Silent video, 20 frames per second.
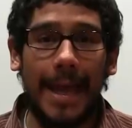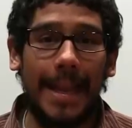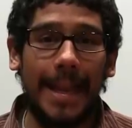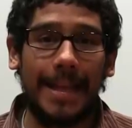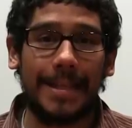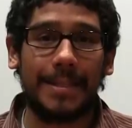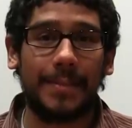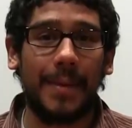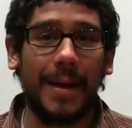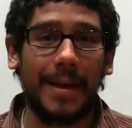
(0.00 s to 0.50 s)
And
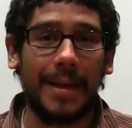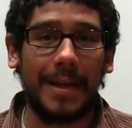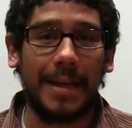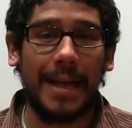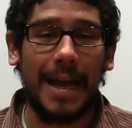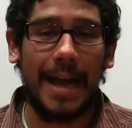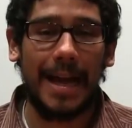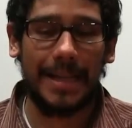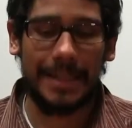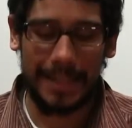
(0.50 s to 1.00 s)
that's about
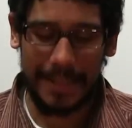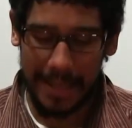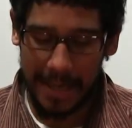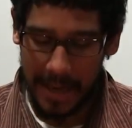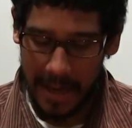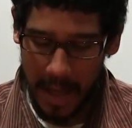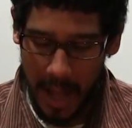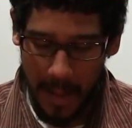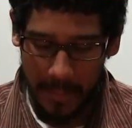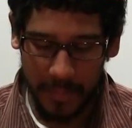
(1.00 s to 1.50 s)
it, guys.
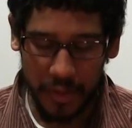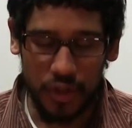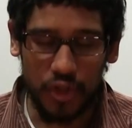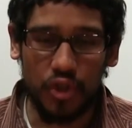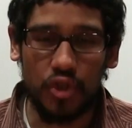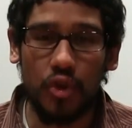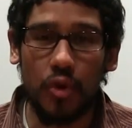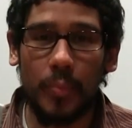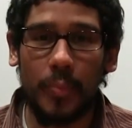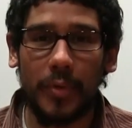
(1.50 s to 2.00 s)
Uh, I'm
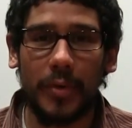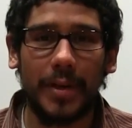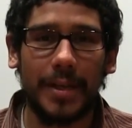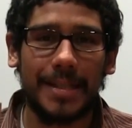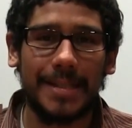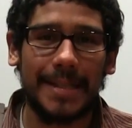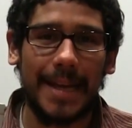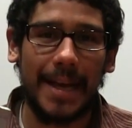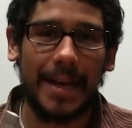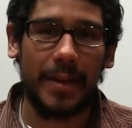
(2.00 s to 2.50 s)
super
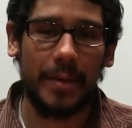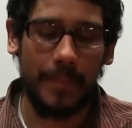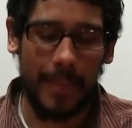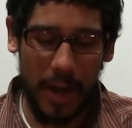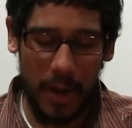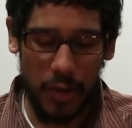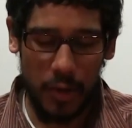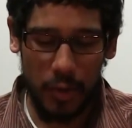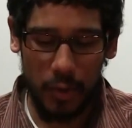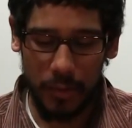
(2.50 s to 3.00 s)
excited
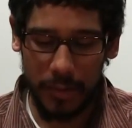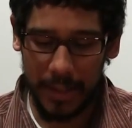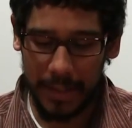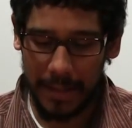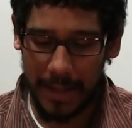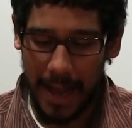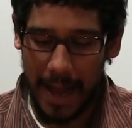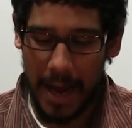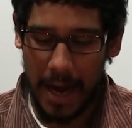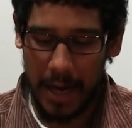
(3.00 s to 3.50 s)
about
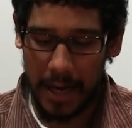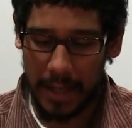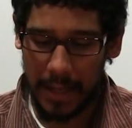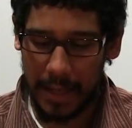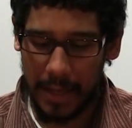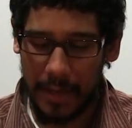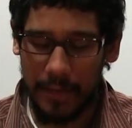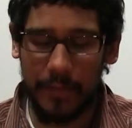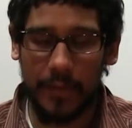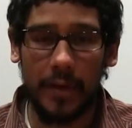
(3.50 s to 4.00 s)
using the
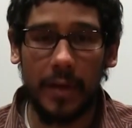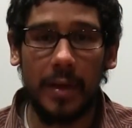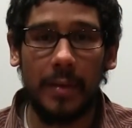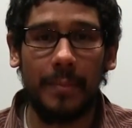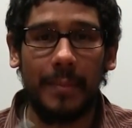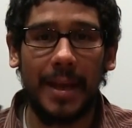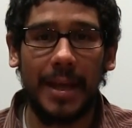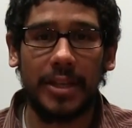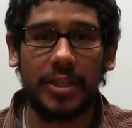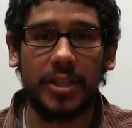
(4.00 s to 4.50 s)
IronKey for
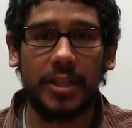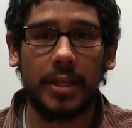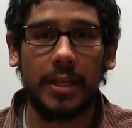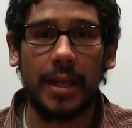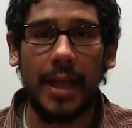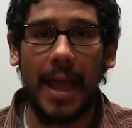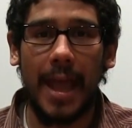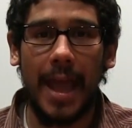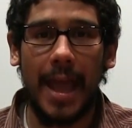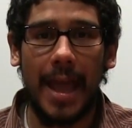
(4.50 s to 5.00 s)

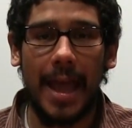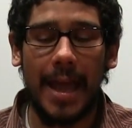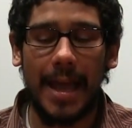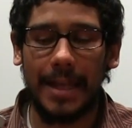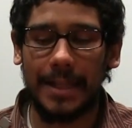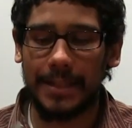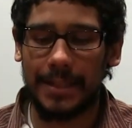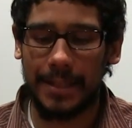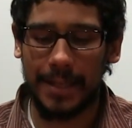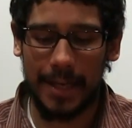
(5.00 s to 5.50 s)
Imation,
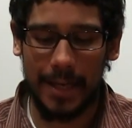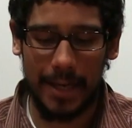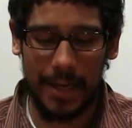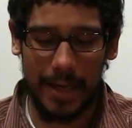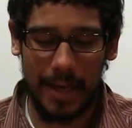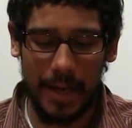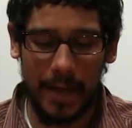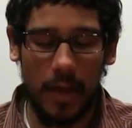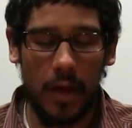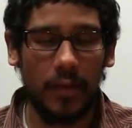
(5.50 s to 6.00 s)
and
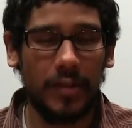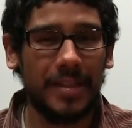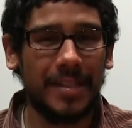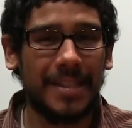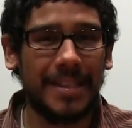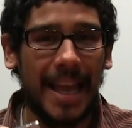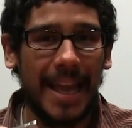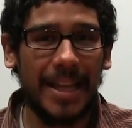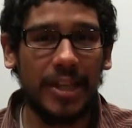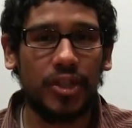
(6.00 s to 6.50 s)
uh,
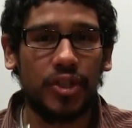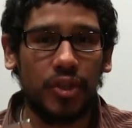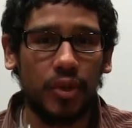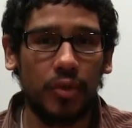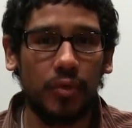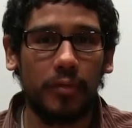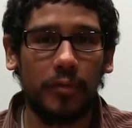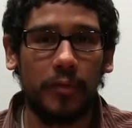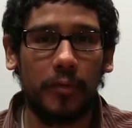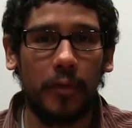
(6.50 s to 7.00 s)
stay
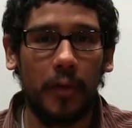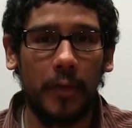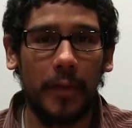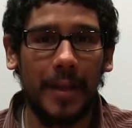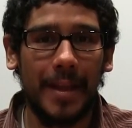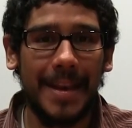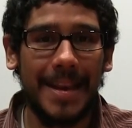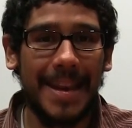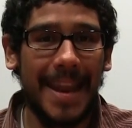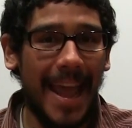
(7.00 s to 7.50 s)
tuned for
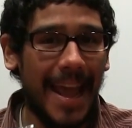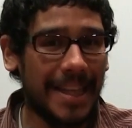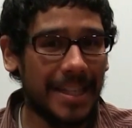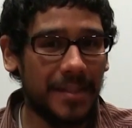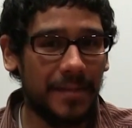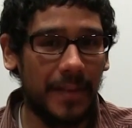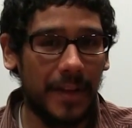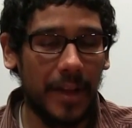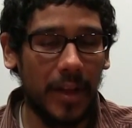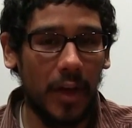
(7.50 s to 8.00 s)
the
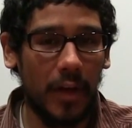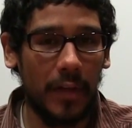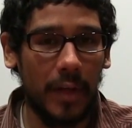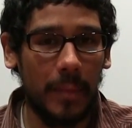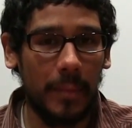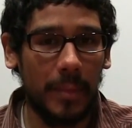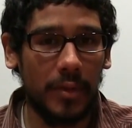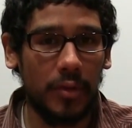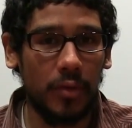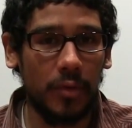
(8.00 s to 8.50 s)
next video
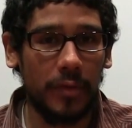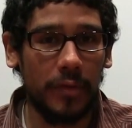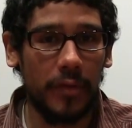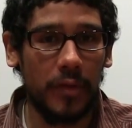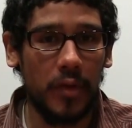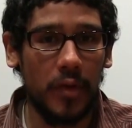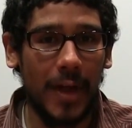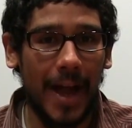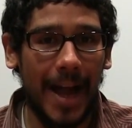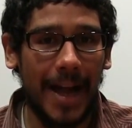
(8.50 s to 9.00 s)
that I'll be doing
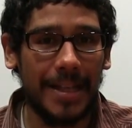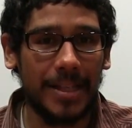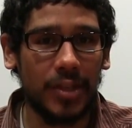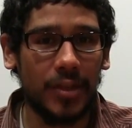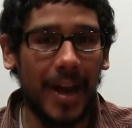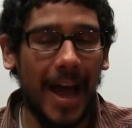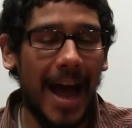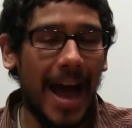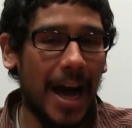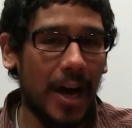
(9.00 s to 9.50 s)
for you guys
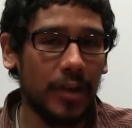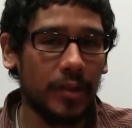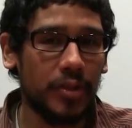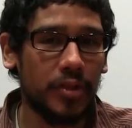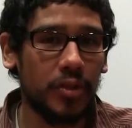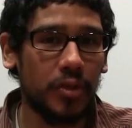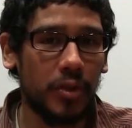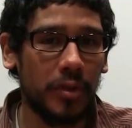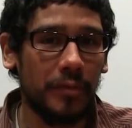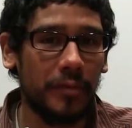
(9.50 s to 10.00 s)
on how
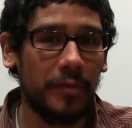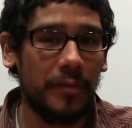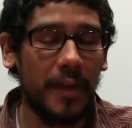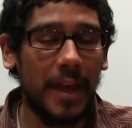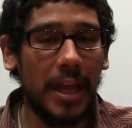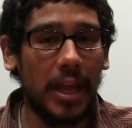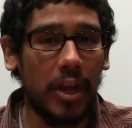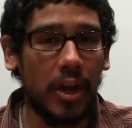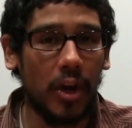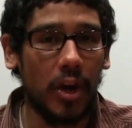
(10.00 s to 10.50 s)
to
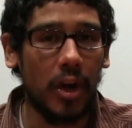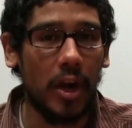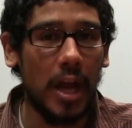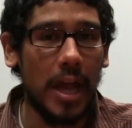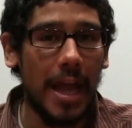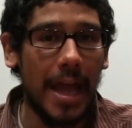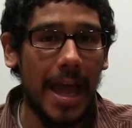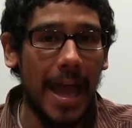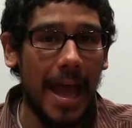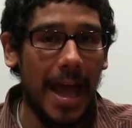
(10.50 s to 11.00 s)

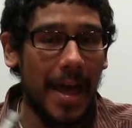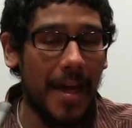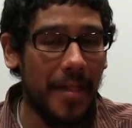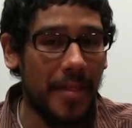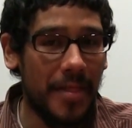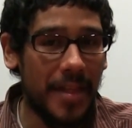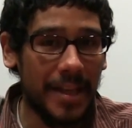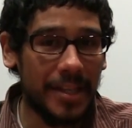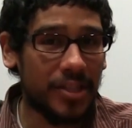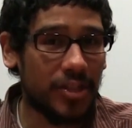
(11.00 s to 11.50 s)
configure
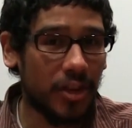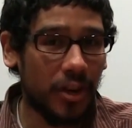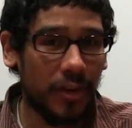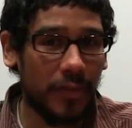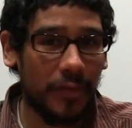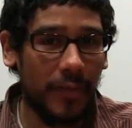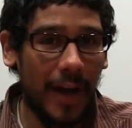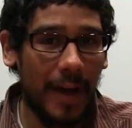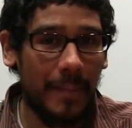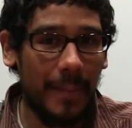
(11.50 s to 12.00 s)
this
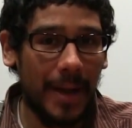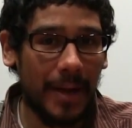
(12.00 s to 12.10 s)
certified